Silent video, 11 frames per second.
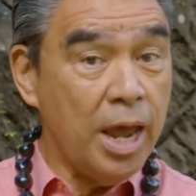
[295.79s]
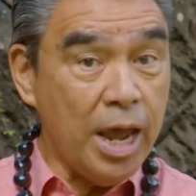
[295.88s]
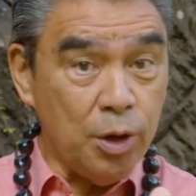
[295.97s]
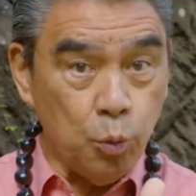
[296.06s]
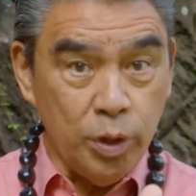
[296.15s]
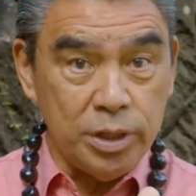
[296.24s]

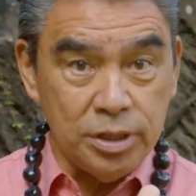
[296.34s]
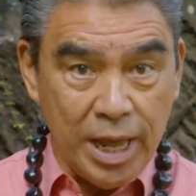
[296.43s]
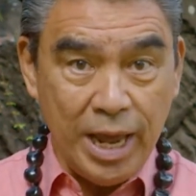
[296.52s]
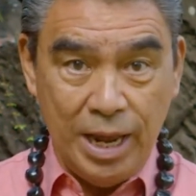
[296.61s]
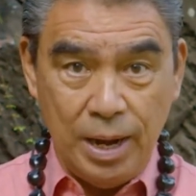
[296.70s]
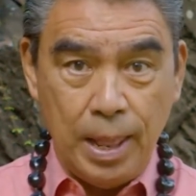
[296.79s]
And with
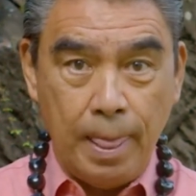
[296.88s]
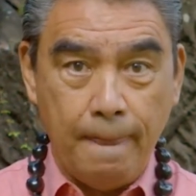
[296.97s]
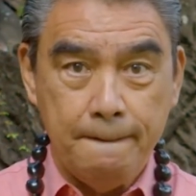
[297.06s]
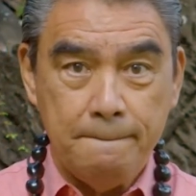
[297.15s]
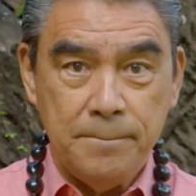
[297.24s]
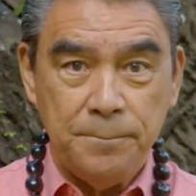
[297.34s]
that,
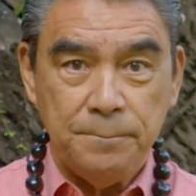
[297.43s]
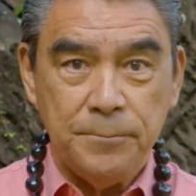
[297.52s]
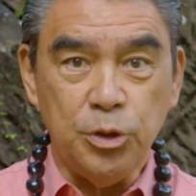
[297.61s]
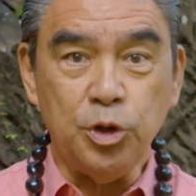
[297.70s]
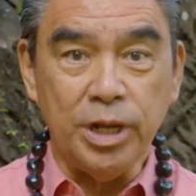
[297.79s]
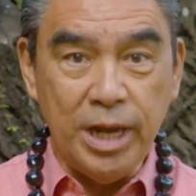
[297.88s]

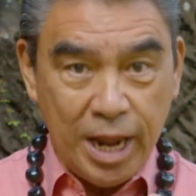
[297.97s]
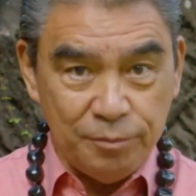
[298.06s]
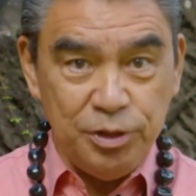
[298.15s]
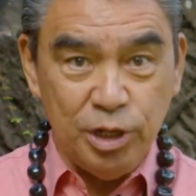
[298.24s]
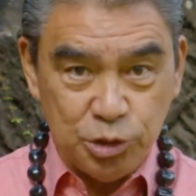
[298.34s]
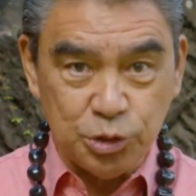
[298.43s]
you can have
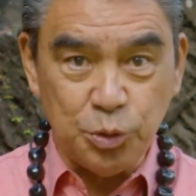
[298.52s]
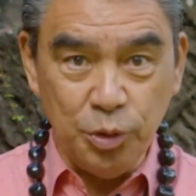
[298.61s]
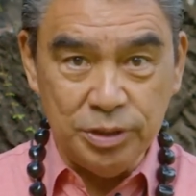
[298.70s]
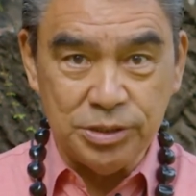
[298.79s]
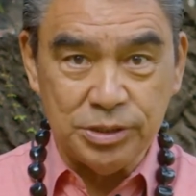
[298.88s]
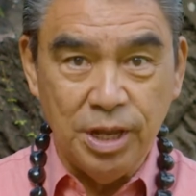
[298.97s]
the
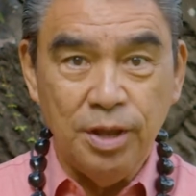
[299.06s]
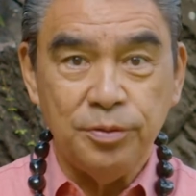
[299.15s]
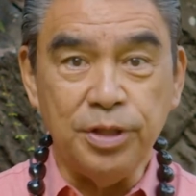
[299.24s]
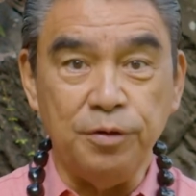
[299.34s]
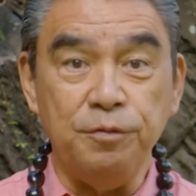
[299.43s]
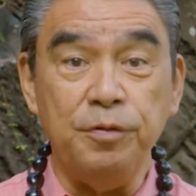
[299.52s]
assurance
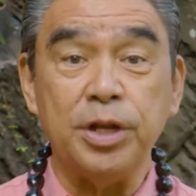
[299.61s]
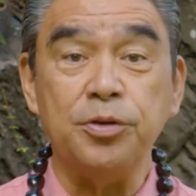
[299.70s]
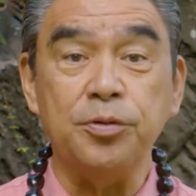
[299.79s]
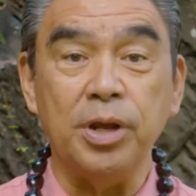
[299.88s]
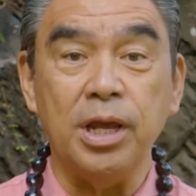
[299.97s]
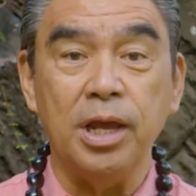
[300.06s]
that
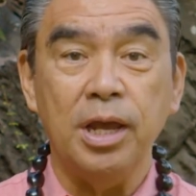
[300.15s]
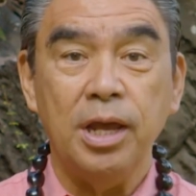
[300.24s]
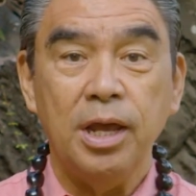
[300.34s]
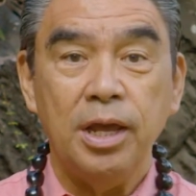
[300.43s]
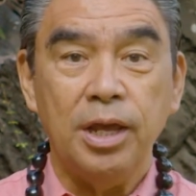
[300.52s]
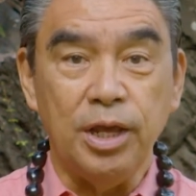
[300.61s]
victory
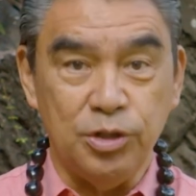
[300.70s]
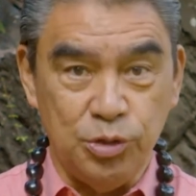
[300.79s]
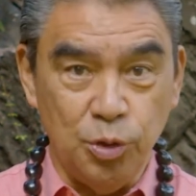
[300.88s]
is